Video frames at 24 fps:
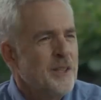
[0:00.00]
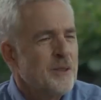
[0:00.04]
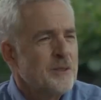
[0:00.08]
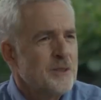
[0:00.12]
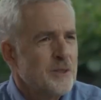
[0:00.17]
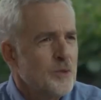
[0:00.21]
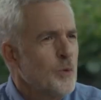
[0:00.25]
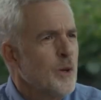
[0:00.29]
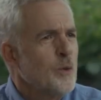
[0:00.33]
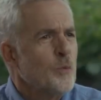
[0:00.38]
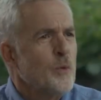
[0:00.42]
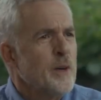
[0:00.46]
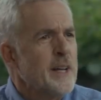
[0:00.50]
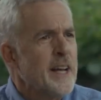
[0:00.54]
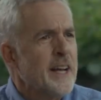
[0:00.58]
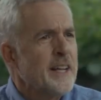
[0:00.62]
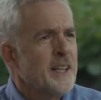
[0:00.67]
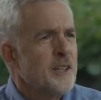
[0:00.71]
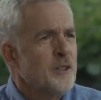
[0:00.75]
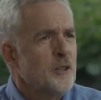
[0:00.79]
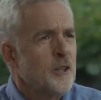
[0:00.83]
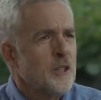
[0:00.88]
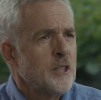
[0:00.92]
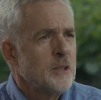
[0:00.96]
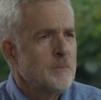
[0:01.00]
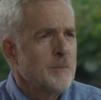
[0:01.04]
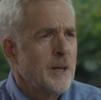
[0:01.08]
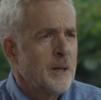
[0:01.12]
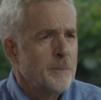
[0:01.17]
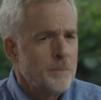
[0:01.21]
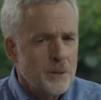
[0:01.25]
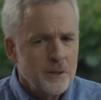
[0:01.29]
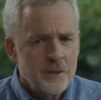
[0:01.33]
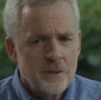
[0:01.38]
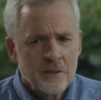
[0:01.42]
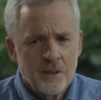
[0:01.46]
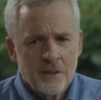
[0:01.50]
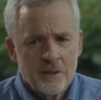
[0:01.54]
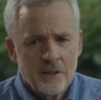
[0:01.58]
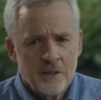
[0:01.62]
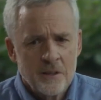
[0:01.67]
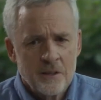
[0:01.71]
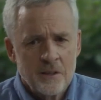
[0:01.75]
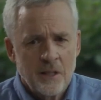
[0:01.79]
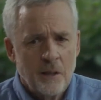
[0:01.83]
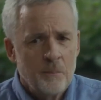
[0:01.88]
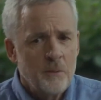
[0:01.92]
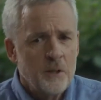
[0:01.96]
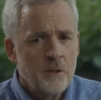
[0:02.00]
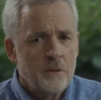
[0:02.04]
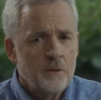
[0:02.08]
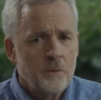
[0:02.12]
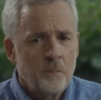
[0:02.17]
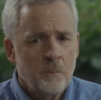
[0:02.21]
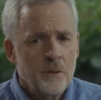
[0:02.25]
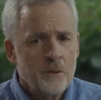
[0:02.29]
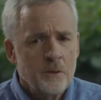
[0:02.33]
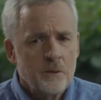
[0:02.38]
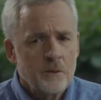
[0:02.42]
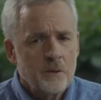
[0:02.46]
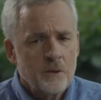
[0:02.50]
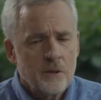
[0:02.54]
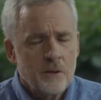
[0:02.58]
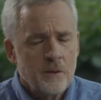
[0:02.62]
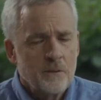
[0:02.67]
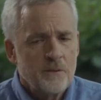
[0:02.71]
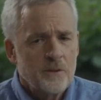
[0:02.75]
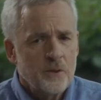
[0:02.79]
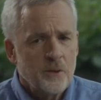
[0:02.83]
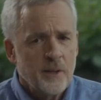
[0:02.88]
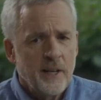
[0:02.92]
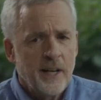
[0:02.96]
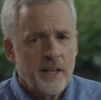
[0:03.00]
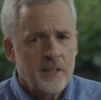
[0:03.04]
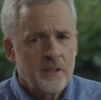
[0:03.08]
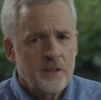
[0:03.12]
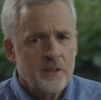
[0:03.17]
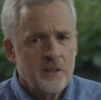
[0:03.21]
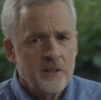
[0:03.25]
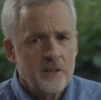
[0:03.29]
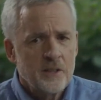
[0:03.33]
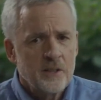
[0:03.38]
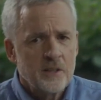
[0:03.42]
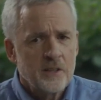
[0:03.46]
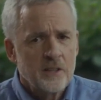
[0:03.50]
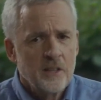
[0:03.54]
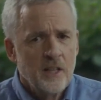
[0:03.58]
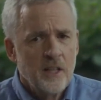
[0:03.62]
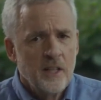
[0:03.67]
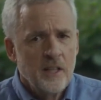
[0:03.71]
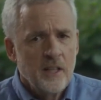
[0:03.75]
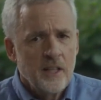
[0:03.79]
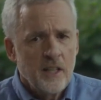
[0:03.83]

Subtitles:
So one way I can look at my business is I'm a producer of tractors